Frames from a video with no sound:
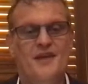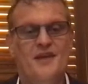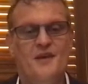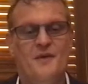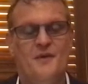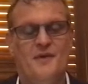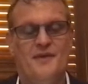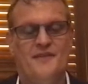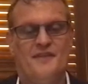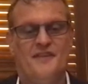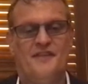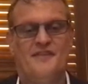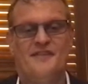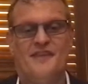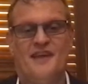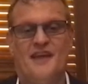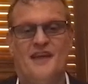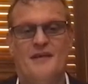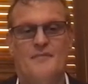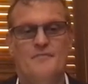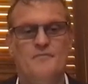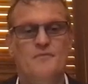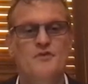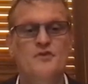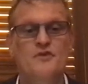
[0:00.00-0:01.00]
who, as I
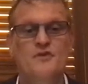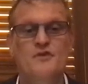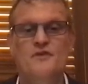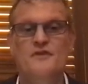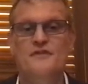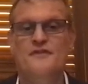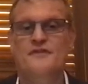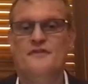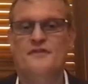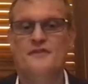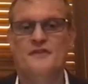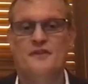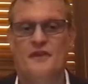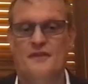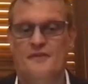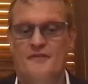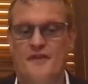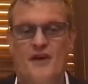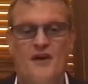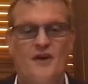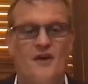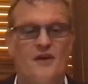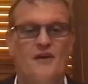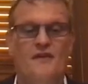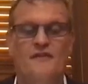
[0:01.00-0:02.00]
say, move,
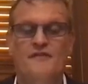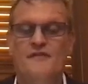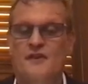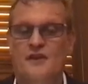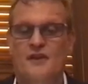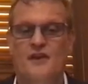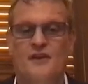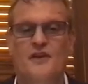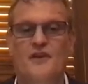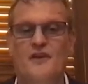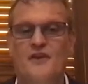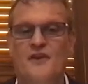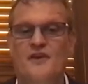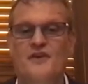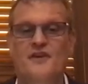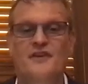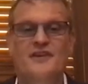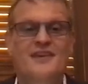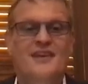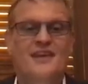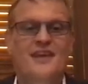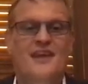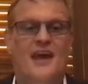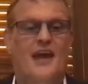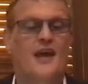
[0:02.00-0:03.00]
evolve, learn,
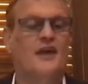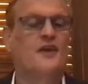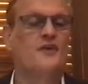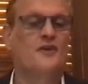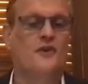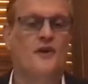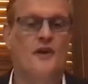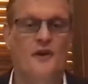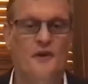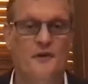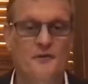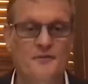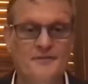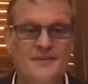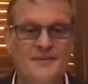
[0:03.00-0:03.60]
and grow